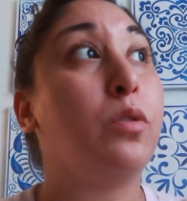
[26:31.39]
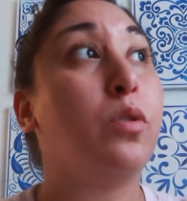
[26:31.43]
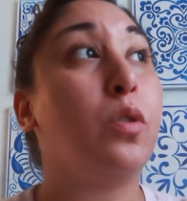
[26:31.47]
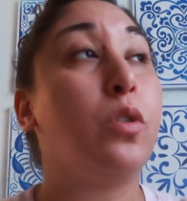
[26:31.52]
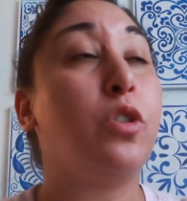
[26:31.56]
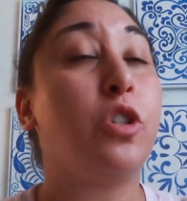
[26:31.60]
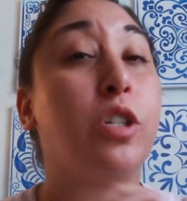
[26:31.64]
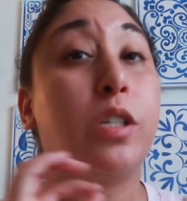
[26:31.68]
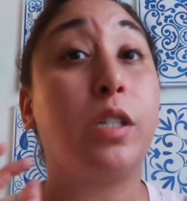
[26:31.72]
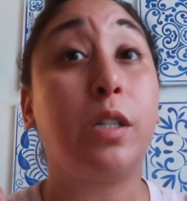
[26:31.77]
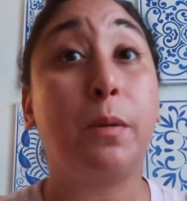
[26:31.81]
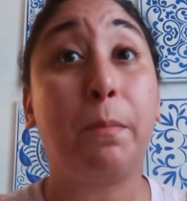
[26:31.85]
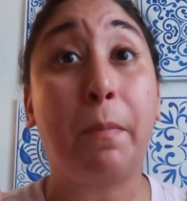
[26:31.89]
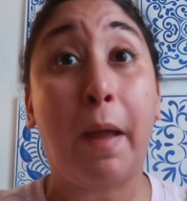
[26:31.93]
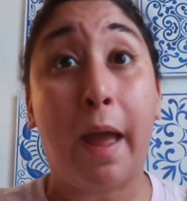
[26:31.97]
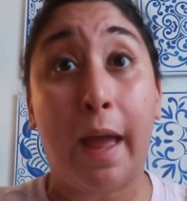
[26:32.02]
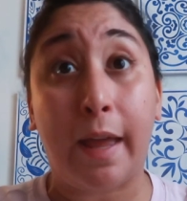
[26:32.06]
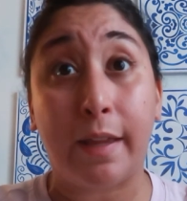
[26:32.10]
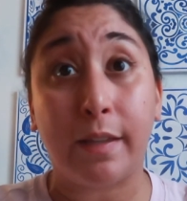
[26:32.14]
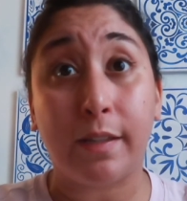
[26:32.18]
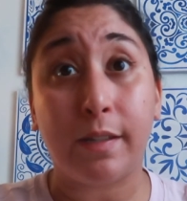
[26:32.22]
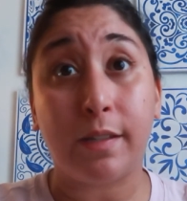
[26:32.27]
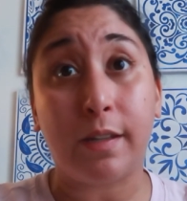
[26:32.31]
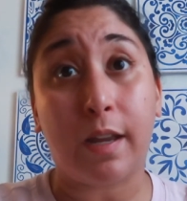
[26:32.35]
So it just
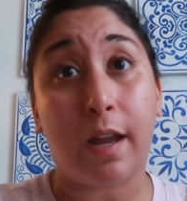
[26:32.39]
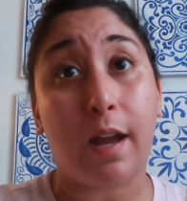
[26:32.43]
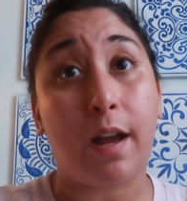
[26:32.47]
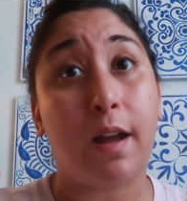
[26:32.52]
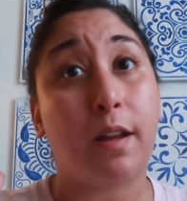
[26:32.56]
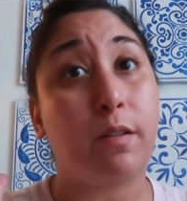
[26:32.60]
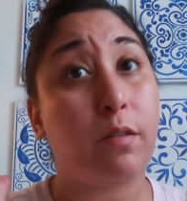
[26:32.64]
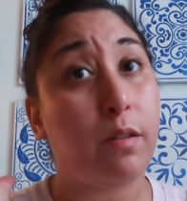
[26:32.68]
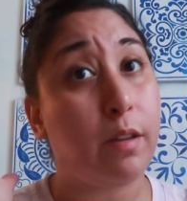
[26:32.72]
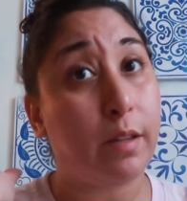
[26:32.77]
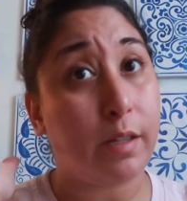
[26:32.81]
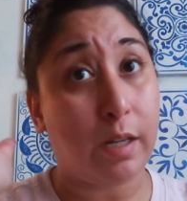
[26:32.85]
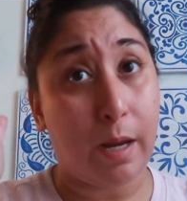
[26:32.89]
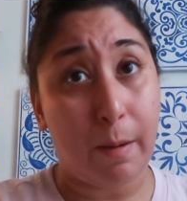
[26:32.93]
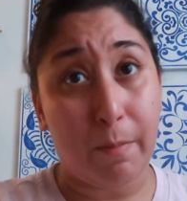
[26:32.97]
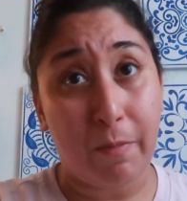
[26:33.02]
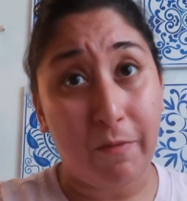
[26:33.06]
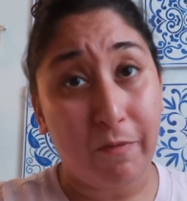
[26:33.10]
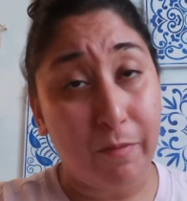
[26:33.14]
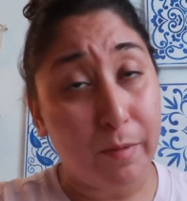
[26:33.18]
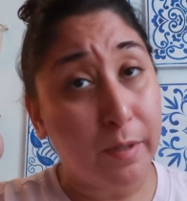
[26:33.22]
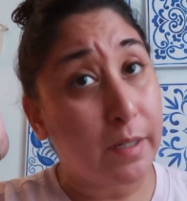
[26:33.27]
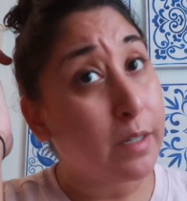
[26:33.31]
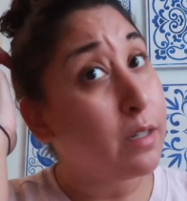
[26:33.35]
depends on the type
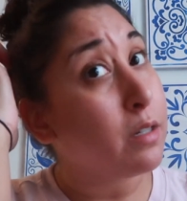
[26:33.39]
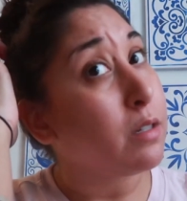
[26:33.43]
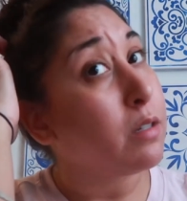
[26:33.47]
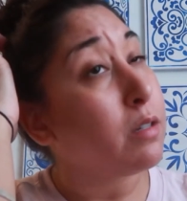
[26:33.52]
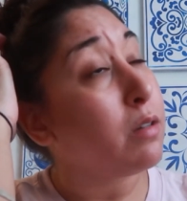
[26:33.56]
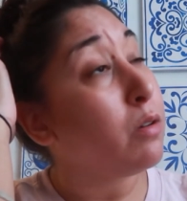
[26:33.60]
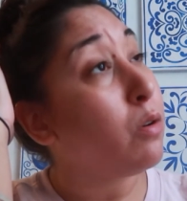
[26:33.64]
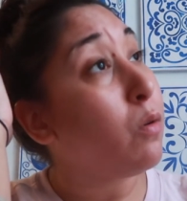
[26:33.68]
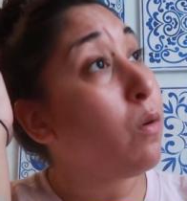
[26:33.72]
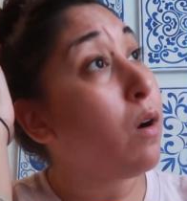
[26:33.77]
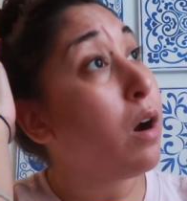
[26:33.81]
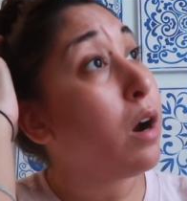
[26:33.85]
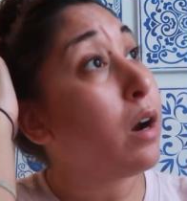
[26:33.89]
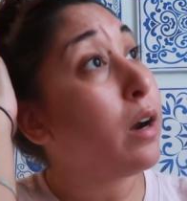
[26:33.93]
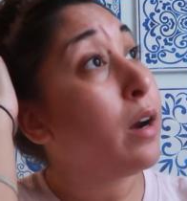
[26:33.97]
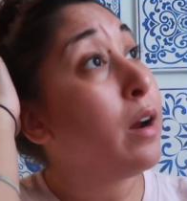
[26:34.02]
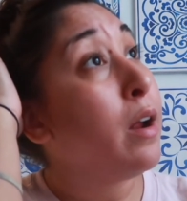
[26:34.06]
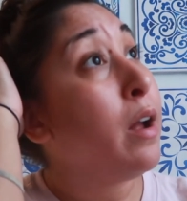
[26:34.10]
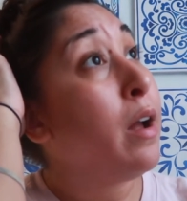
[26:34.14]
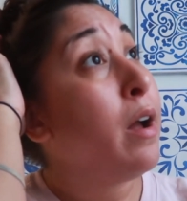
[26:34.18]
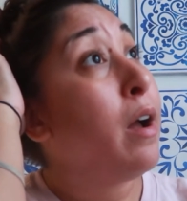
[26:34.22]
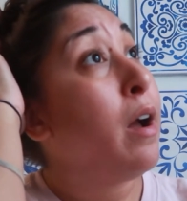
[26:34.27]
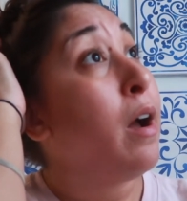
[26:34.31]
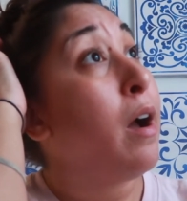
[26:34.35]
of business you are,
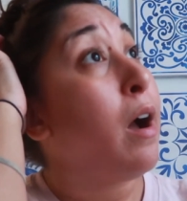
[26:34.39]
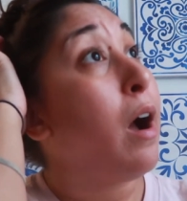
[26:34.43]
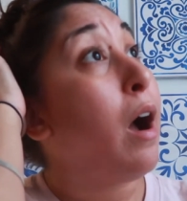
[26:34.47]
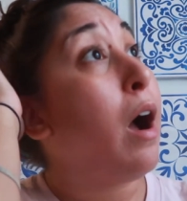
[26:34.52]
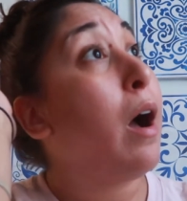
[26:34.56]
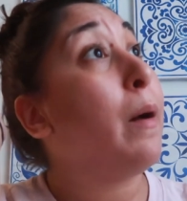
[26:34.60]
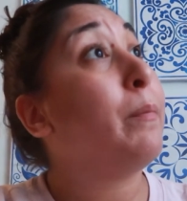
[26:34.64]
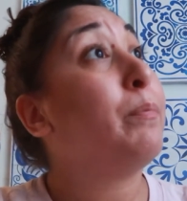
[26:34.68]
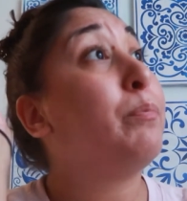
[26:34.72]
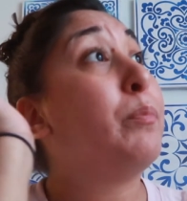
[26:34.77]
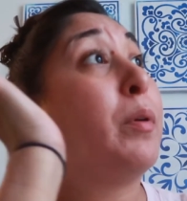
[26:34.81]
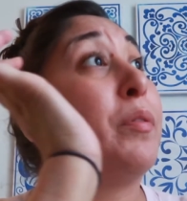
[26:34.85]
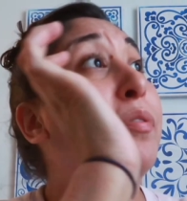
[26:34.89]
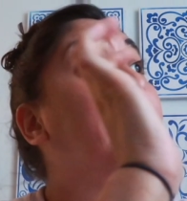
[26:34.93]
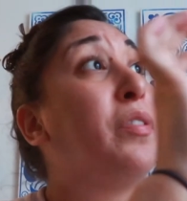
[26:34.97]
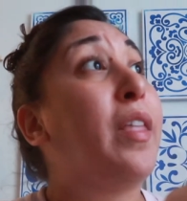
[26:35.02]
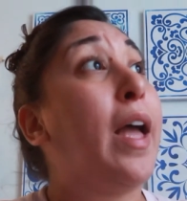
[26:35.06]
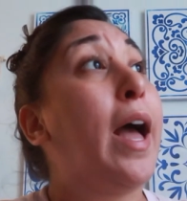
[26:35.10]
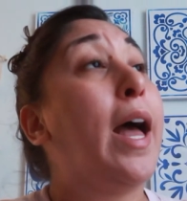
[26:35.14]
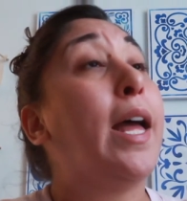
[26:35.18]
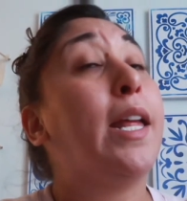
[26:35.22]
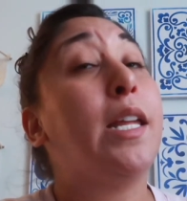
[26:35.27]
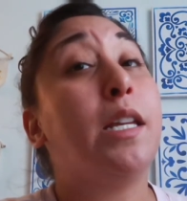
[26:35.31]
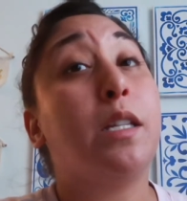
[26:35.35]
but
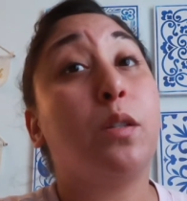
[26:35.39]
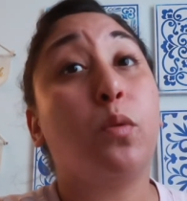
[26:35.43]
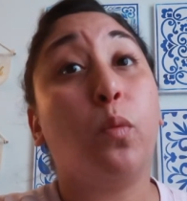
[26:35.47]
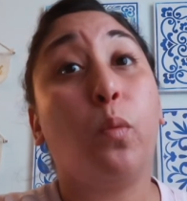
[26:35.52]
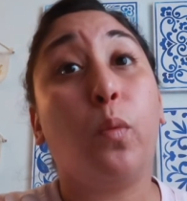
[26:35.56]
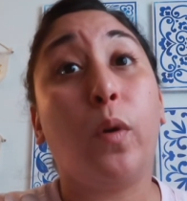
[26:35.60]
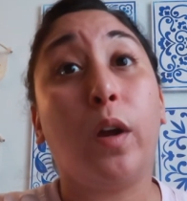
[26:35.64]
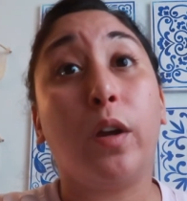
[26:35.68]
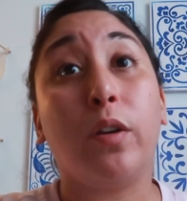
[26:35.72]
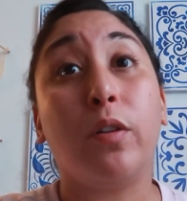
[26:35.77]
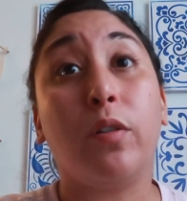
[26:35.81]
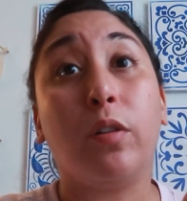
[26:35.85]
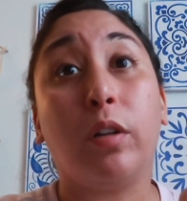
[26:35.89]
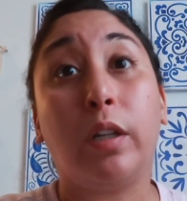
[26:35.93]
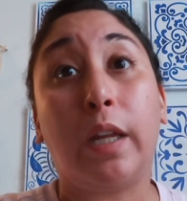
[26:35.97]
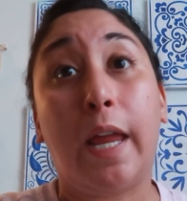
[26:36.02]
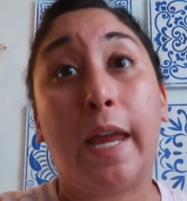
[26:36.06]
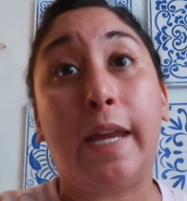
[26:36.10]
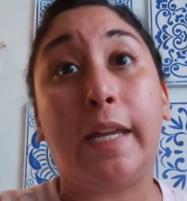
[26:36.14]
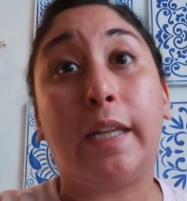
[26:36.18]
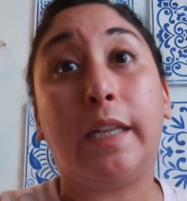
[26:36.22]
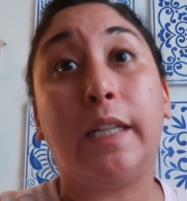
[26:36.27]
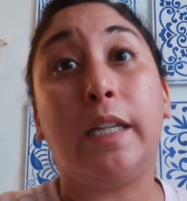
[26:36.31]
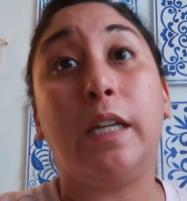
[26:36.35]
that is where you're
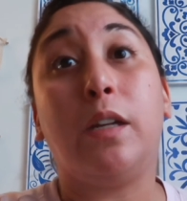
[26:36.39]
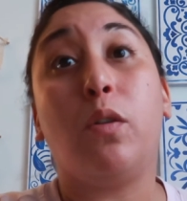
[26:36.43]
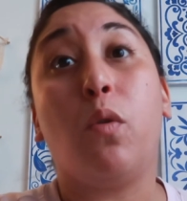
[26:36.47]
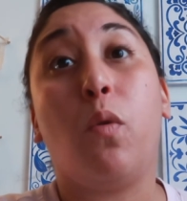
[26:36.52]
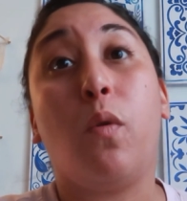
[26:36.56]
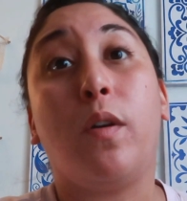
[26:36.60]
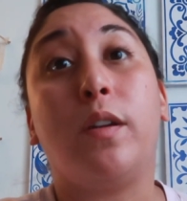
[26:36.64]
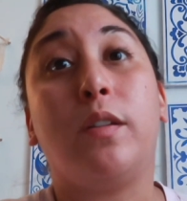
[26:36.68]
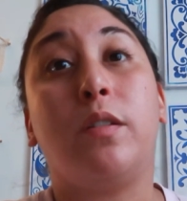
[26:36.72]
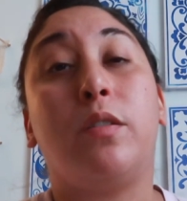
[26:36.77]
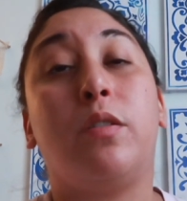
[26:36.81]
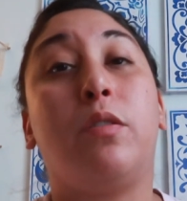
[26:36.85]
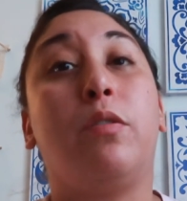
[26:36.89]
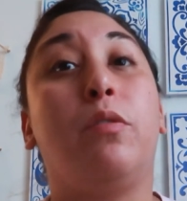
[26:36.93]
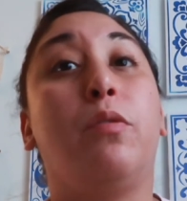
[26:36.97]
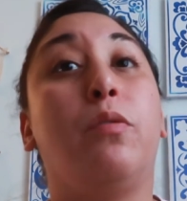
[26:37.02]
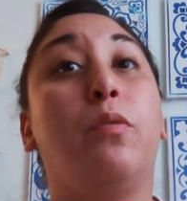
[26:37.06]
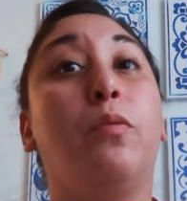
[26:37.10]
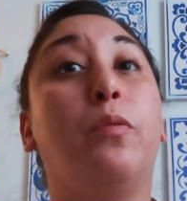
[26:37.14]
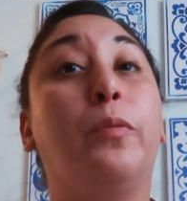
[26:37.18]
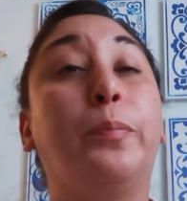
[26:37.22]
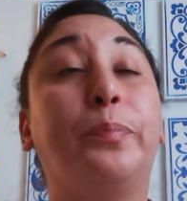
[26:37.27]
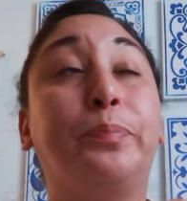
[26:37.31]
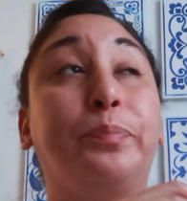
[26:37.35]
likely going
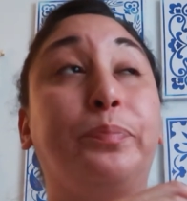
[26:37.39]
to